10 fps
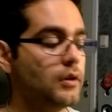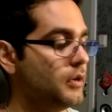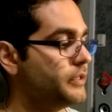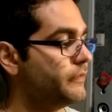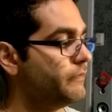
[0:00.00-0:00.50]

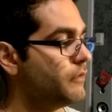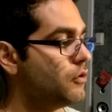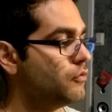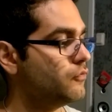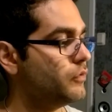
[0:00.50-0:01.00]
It's a
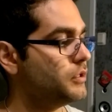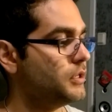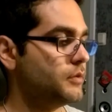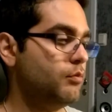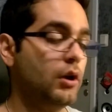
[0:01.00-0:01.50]
phone which
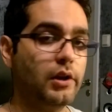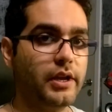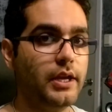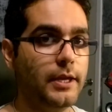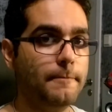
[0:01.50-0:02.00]
is
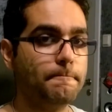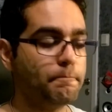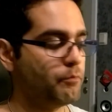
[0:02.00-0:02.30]
bulky.